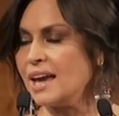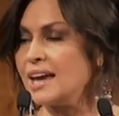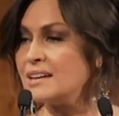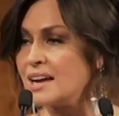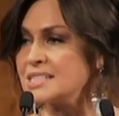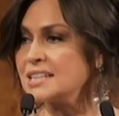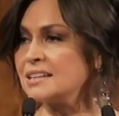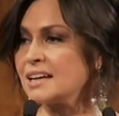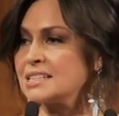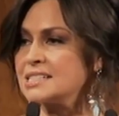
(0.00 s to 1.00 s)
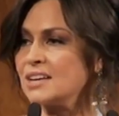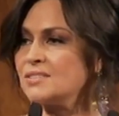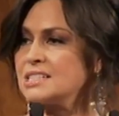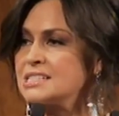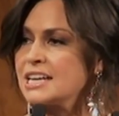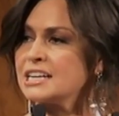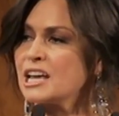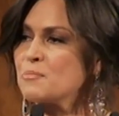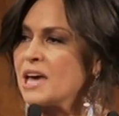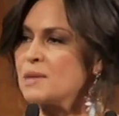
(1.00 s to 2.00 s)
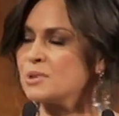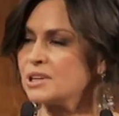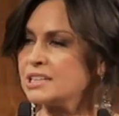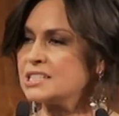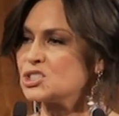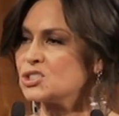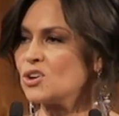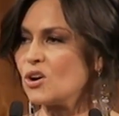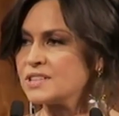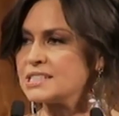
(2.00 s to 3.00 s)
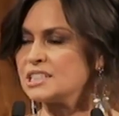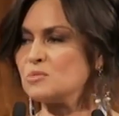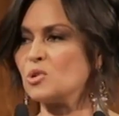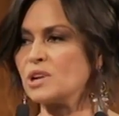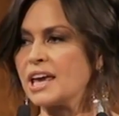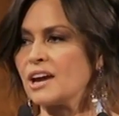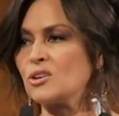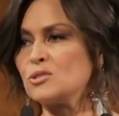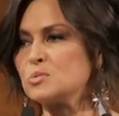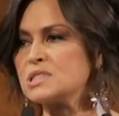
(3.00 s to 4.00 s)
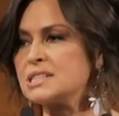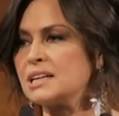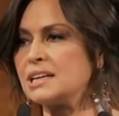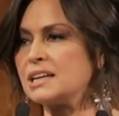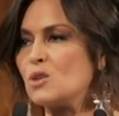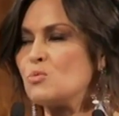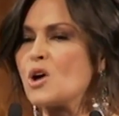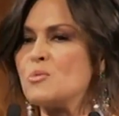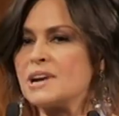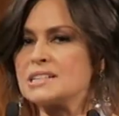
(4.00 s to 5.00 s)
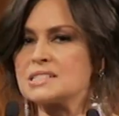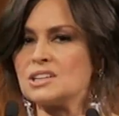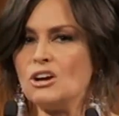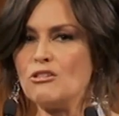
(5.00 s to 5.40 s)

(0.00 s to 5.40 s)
In 1997, the Saturday paper edition of the Sydney Morning Herald was selling a robust